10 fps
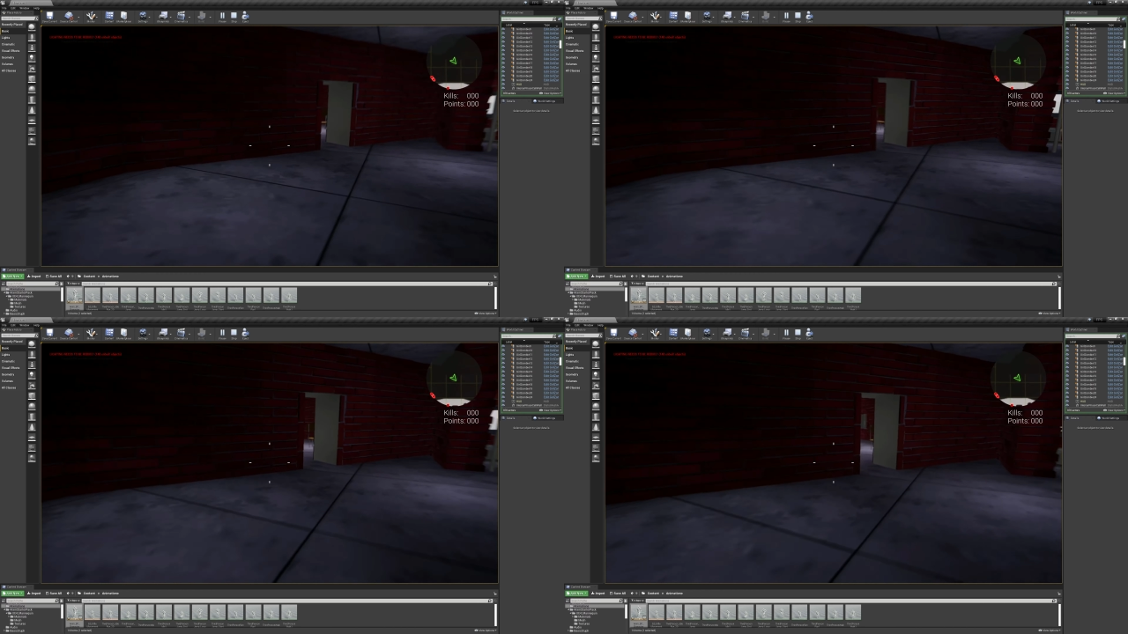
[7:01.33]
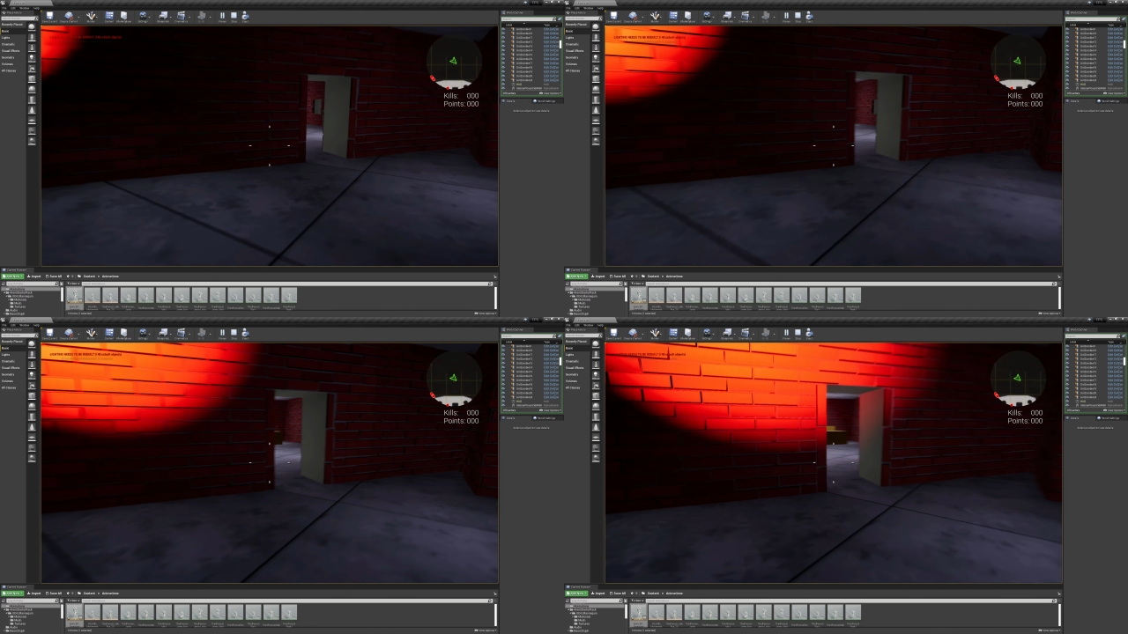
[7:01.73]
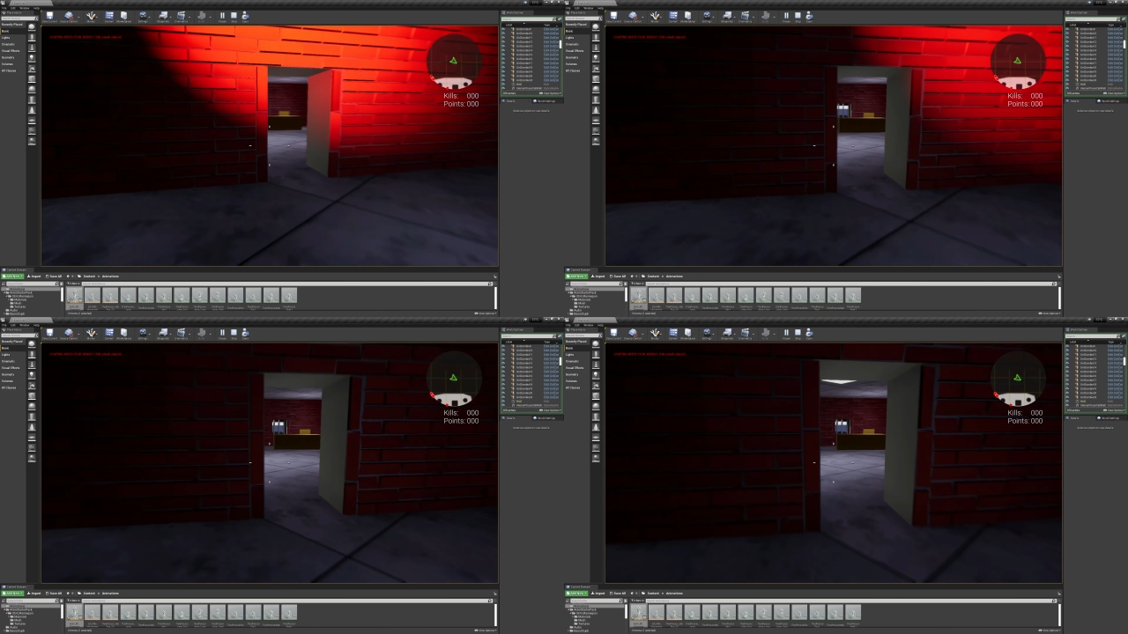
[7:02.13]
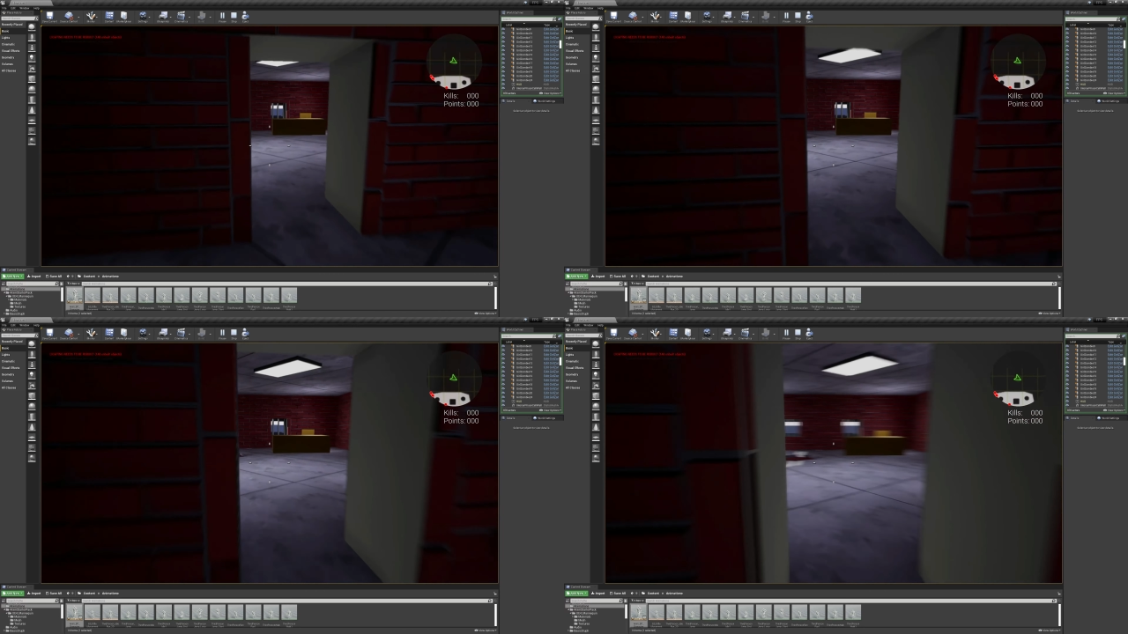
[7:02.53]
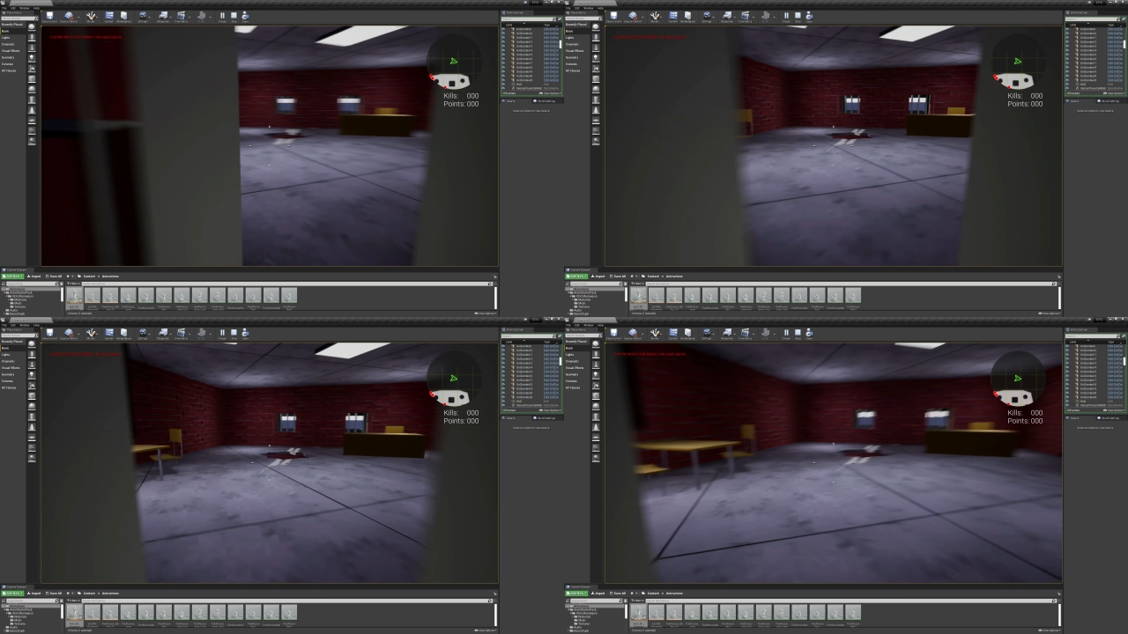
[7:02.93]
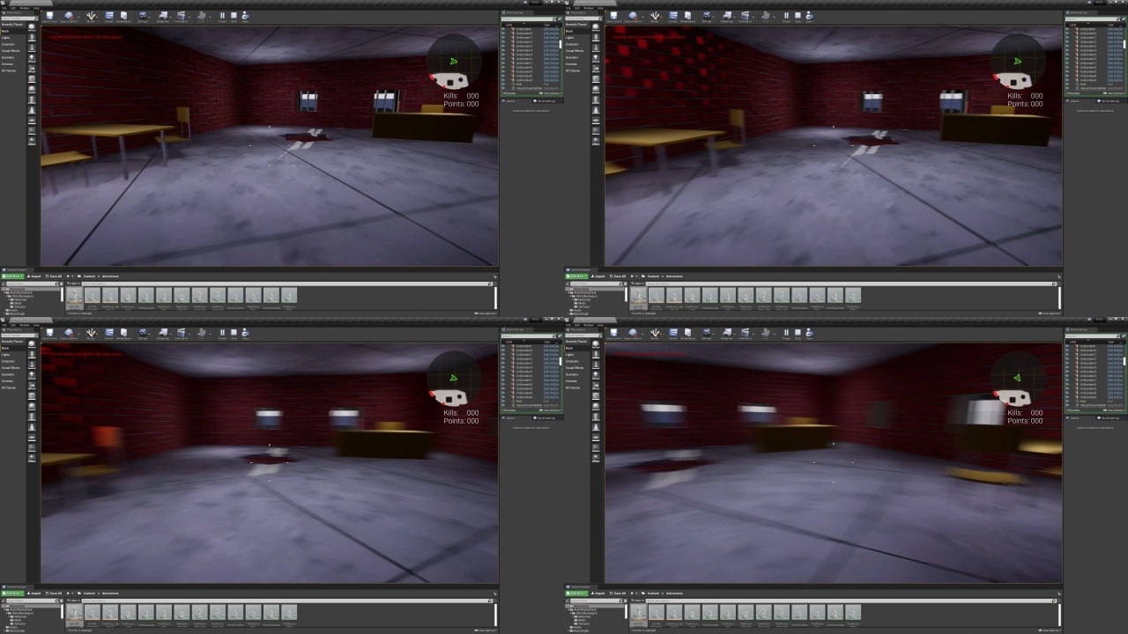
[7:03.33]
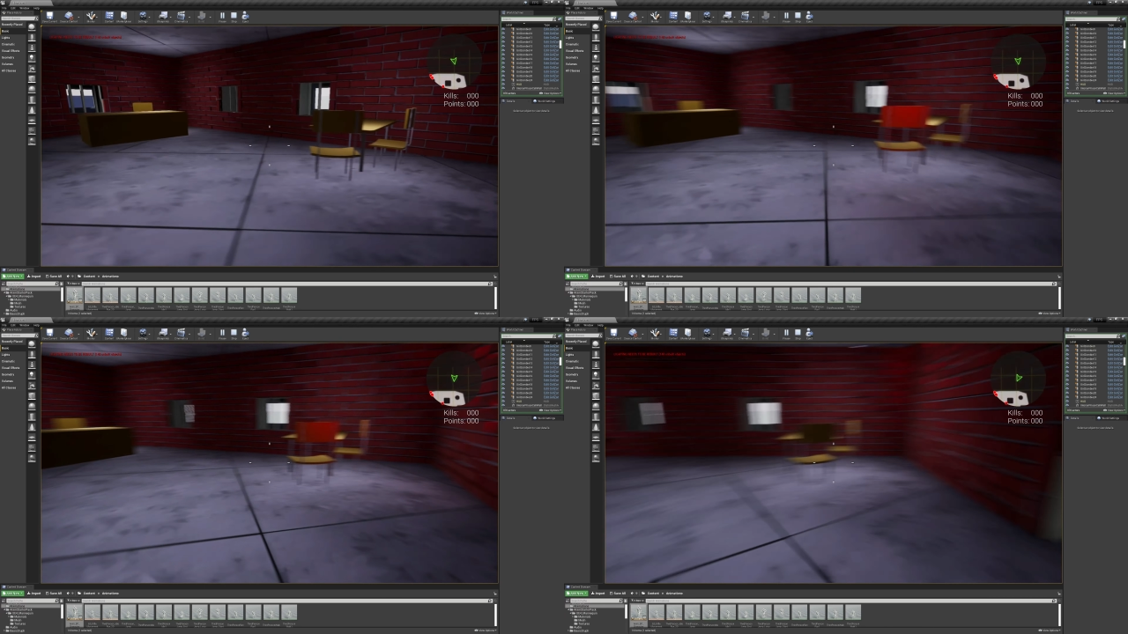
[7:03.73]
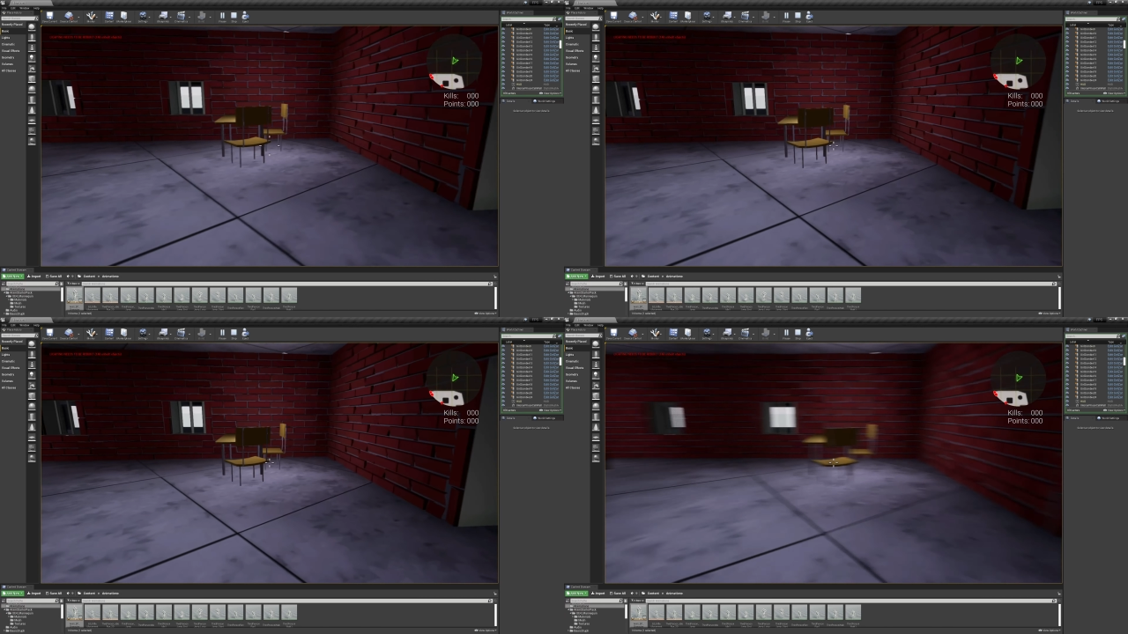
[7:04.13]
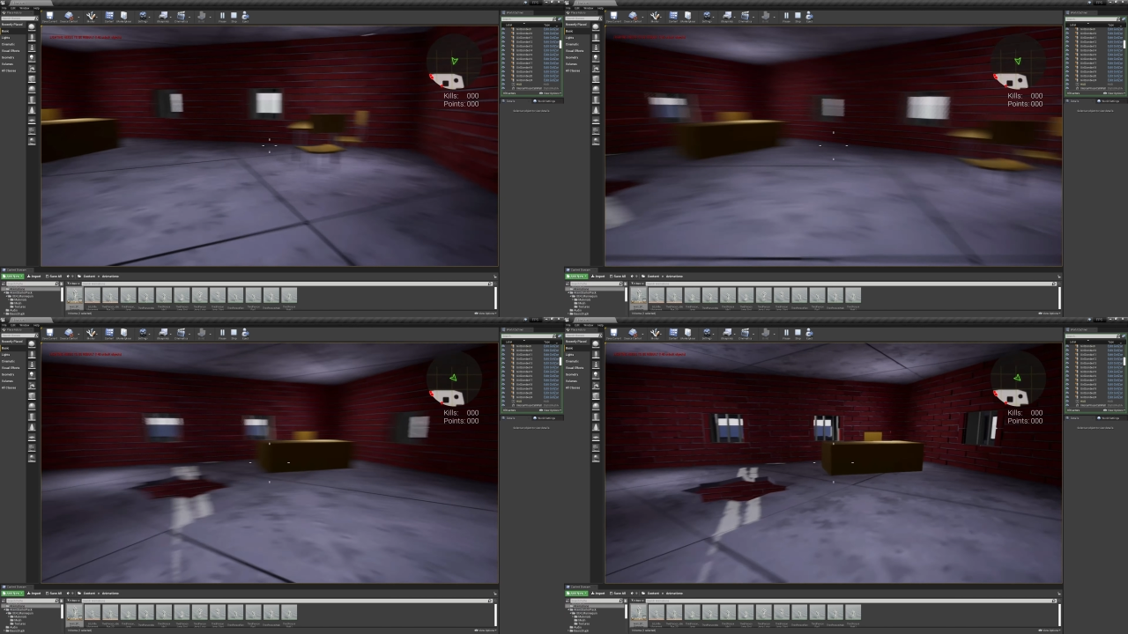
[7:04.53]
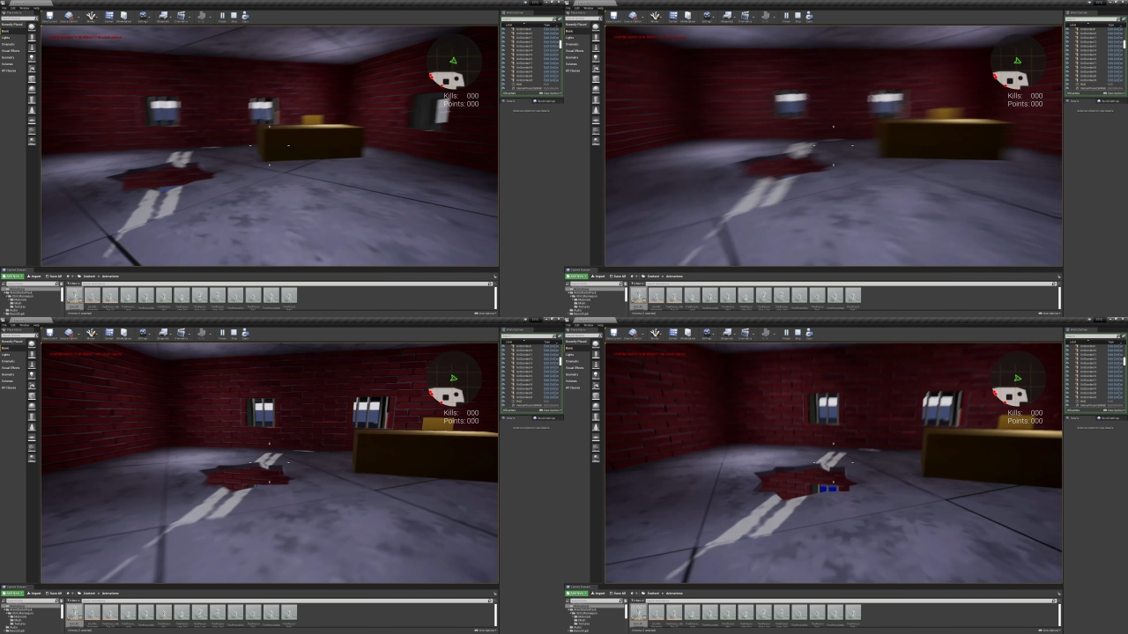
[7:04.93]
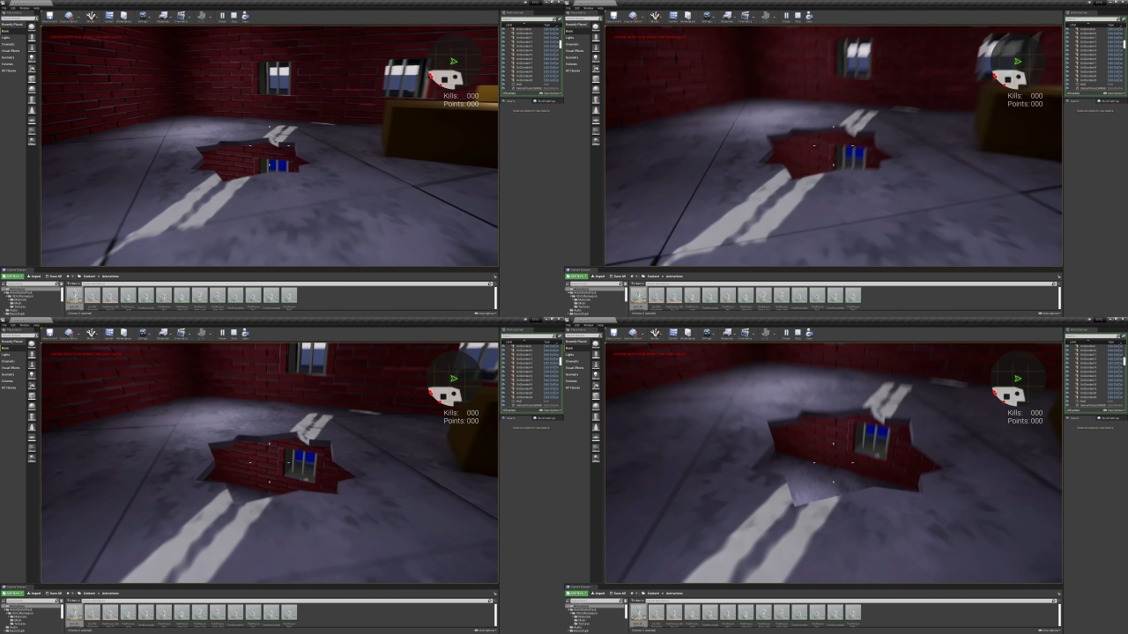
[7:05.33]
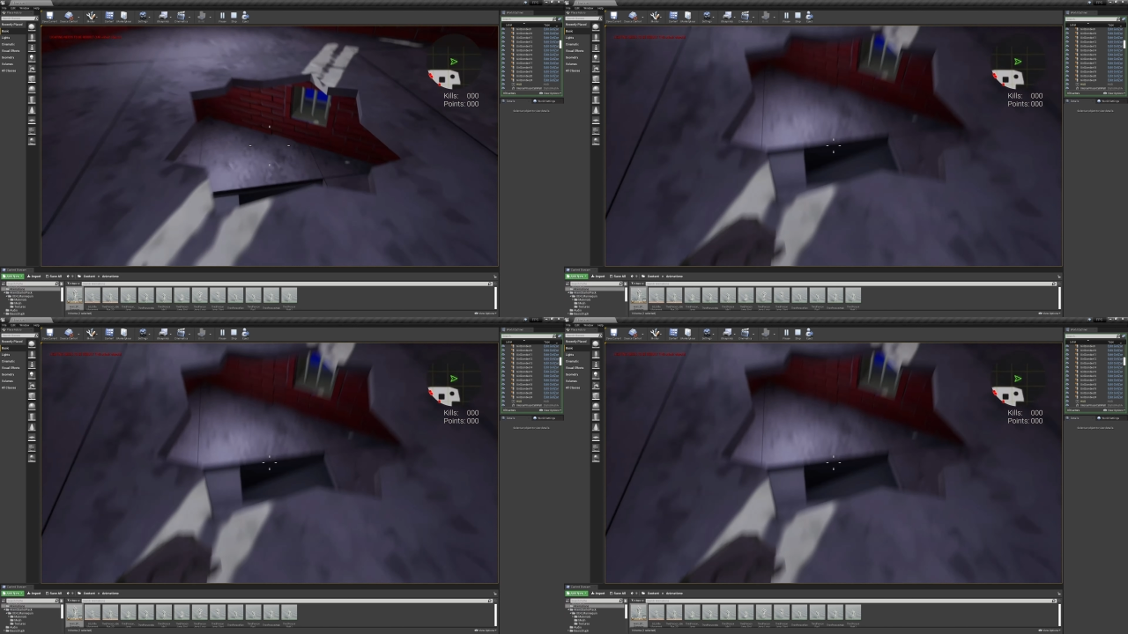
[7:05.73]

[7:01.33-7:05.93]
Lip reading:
Nobody's mouth can be seen.